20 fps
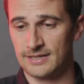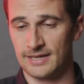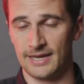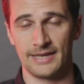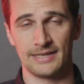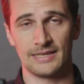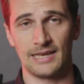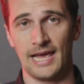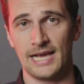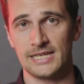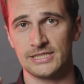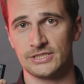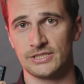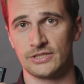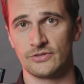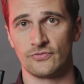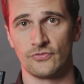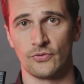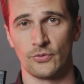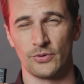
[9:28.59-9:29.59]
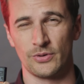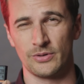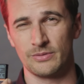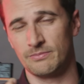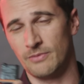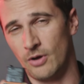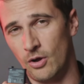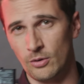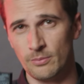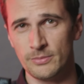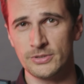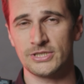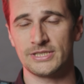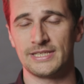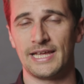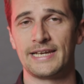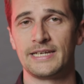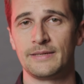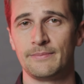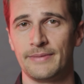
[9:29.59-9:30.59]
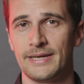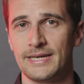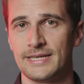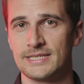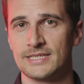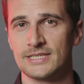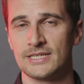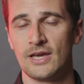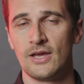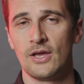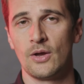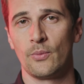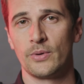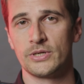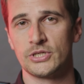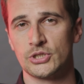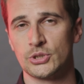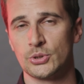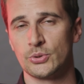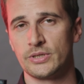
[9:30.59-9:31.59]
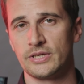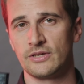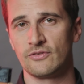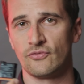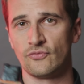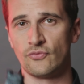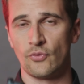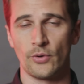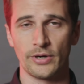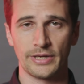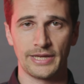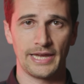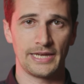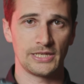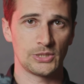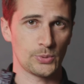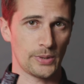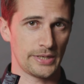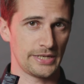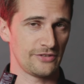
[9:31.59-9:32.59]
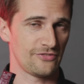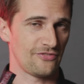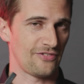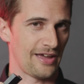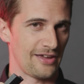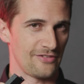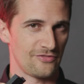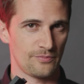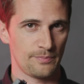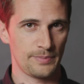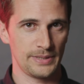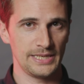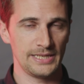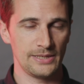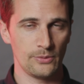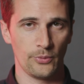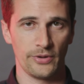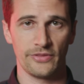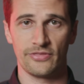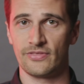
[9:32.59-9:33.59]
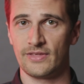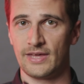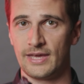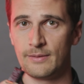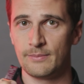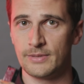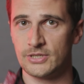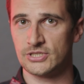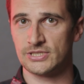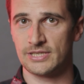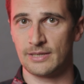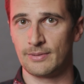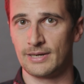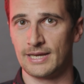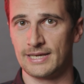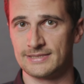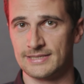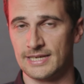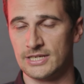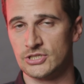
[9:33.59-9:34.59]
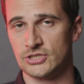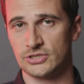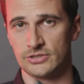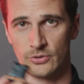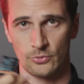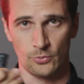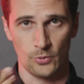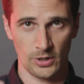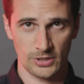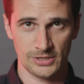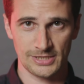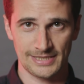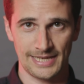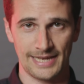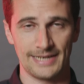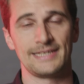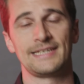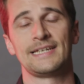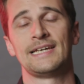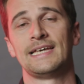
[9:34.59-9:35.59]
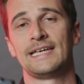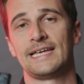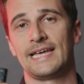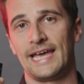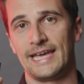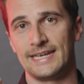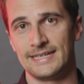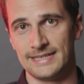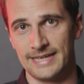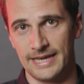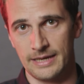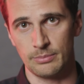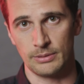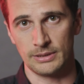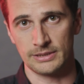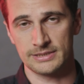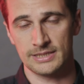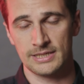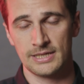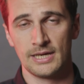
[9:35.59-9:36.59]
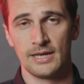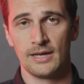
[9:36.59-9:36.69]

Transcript: It lasted for almost ninety minutes when shooting four K twenty-five P with image stabilization, the Rock Steady enabled.